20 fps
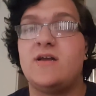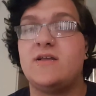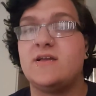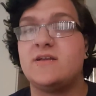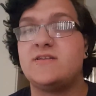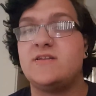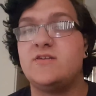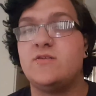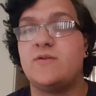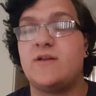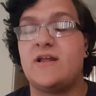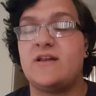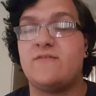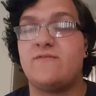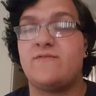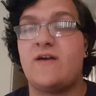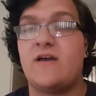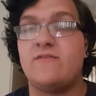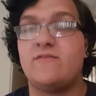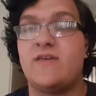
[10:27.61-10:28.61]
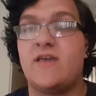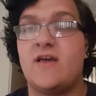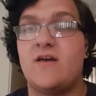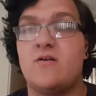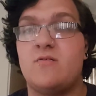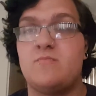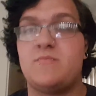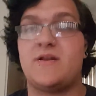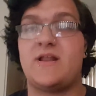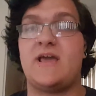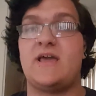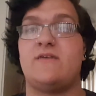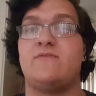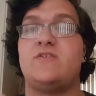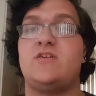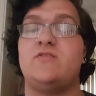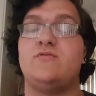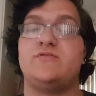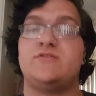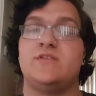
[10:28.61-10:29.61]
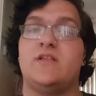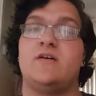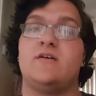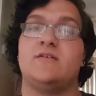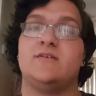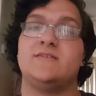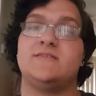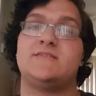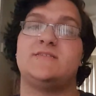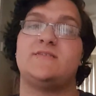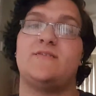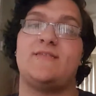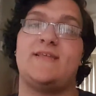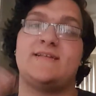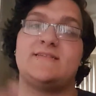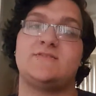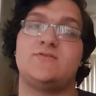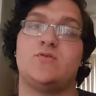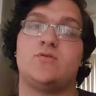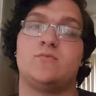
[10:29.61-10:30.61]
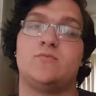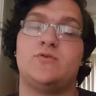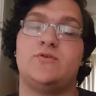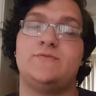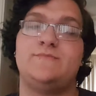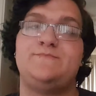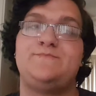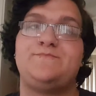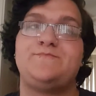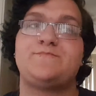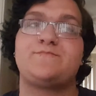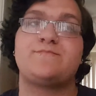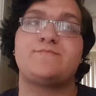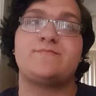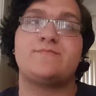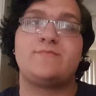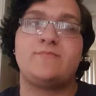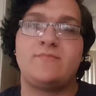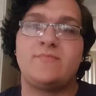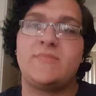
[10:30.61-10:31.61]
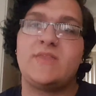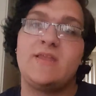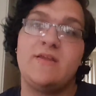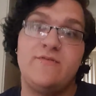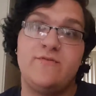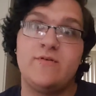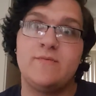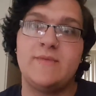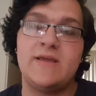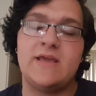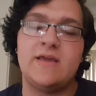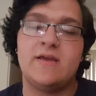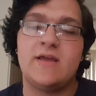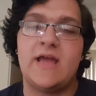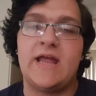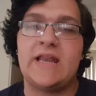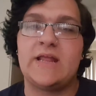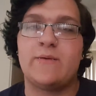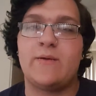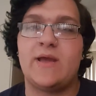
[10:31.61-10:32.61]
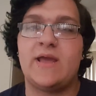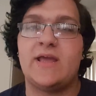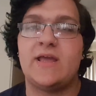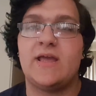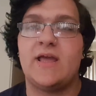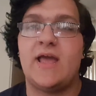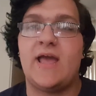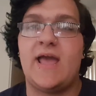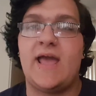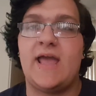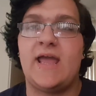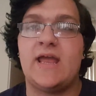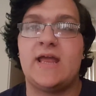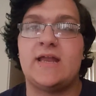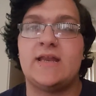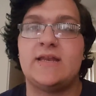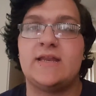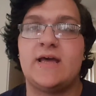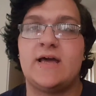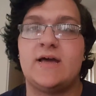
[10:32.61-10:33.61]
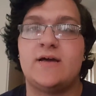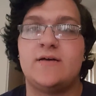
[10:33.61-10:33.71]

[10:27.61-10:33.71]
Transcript: I like to do it at a 5 count, but I have huge lungs, so that's normal for me anyway. And